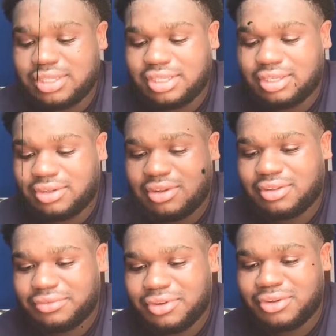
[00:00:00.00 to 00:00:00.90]
You know,
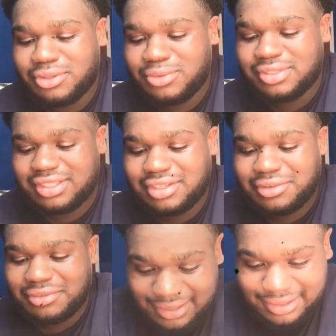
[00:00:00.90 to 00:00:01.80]
I follow you and stuff.